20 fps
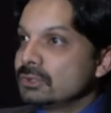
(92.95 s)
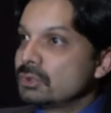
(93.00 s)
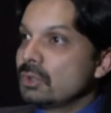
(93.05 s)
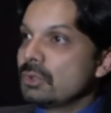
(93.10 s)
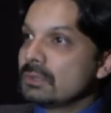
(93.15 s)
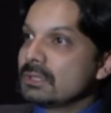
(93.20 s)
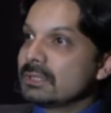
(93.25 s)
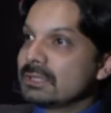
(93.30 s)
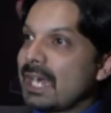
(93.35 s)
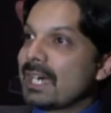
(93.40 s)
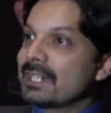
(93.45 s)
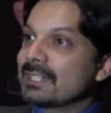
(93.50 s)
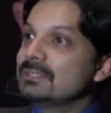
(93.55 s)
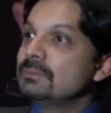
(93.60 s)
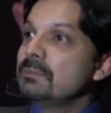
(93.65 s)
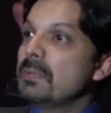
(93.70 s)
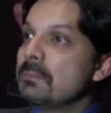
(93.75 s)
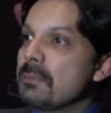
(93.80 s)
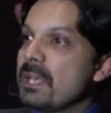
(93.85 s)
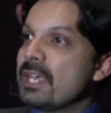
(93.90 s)
So that
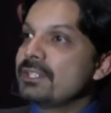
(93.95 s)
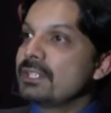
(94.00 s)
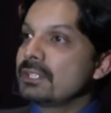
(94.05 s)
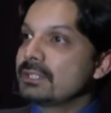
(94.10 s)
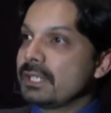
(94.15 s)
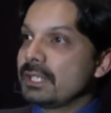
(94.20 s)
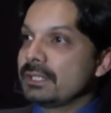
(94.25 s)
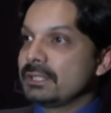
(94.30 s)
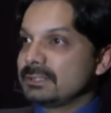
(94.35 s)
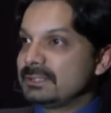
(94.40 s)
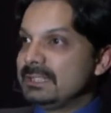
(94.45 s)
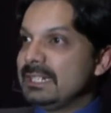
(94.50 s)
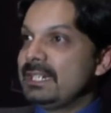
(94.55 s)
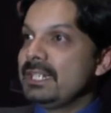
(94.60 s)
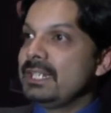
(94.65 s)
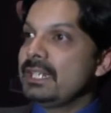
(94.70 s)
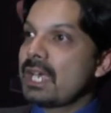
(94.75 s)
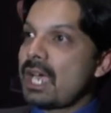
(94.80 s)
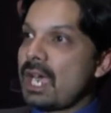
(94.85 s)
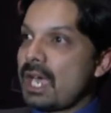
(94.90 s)
is the major thing, the
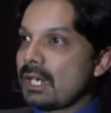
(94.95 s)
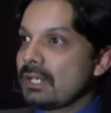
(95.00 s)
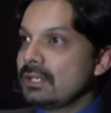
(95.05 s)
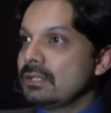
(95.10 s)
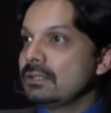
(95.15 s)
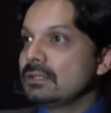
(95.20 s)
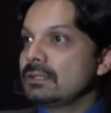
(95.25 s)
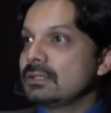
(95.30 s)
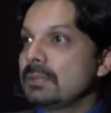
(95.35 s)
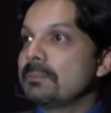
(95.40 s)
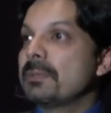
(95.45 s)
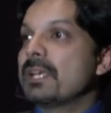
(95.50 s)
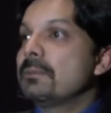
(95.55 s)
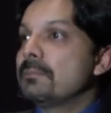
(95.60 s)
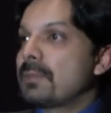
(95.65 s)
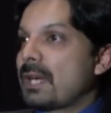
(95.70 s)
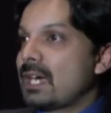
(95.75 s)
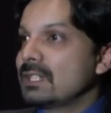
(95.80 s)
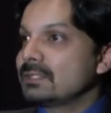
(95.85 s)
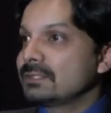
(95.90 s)
city and the
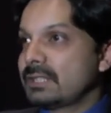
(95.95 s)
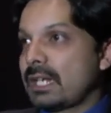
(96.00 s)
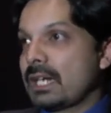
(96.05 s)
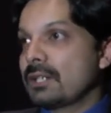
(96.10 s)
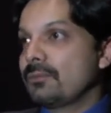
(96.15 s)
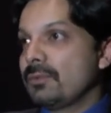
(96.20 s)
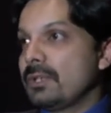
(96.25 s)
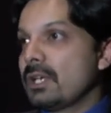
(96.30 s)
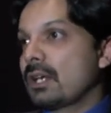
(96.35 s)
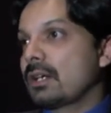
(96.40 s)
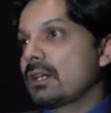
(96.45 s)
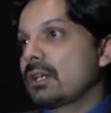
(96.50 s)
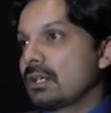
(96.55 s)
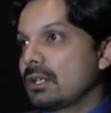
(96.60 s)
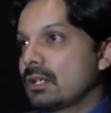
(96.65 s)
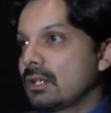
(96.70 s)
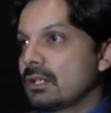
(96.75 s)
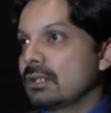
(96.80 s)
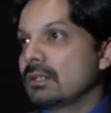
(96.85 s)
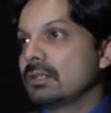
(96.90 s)
big brands that we are
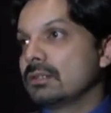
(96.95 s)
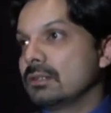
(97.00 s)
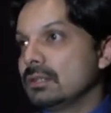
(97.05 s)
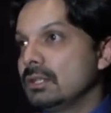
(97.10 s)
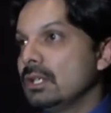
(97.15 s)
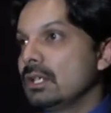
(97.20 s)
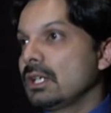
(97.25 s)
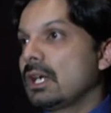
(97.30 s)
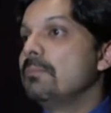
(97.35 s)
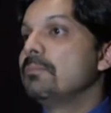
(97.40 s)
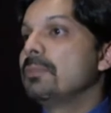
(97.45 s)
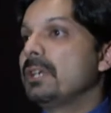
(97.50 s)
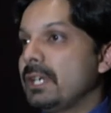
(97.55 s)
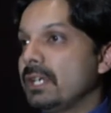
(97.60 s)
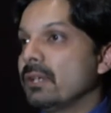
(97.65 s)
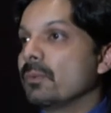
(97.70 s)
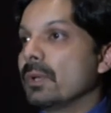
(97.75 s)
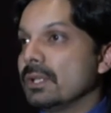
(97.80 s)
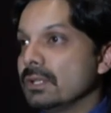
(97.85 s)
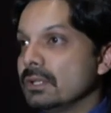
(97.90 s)
uh,
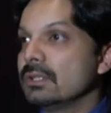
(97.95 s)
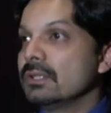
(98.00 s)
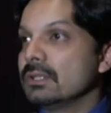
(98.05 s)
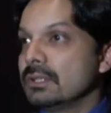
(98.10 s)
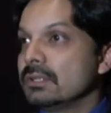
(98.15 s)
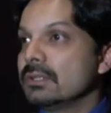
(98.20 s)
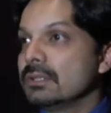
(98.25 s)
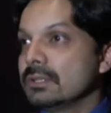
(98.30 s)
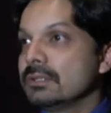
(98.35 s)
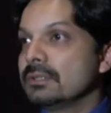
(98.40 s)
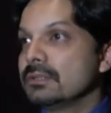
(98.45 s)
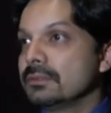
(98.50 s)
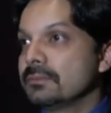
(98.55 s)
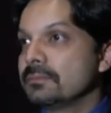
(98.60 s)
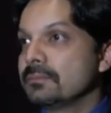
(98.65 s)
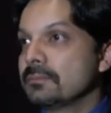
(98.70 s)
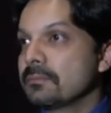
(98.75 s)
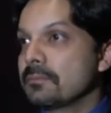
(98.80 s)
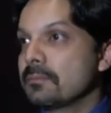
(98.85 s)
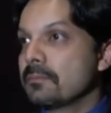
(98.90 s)
competing with.
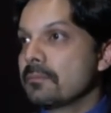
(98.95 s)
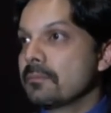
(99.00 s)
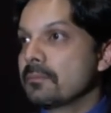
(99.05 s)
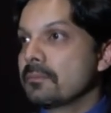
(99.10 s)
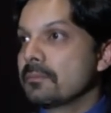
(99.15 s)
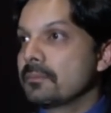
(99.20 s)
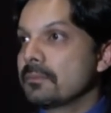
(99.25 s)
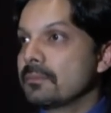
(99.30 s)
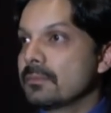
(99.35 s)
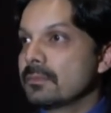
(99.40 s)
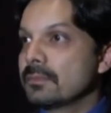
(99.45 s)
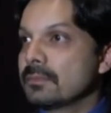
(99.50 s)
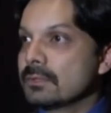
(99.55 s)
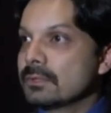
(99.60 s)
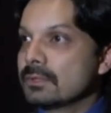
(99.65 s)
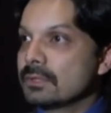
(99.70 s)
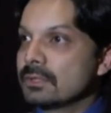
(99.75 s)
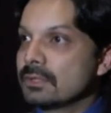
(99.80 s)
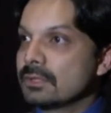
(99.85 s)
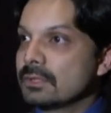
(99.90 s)
So what are
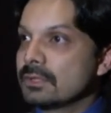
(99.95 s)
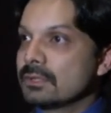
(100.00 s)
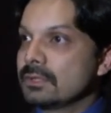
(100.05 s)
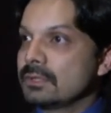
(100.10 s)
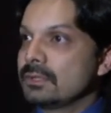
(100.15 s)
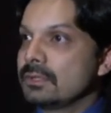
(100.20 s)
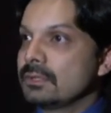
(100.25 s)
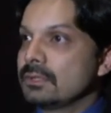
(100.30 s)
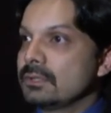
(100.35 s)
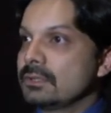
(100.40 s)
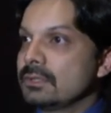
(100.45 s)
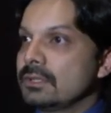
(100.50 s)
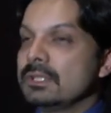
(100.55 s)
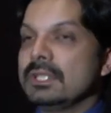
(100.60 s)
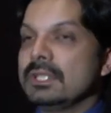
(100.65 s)
your future plans?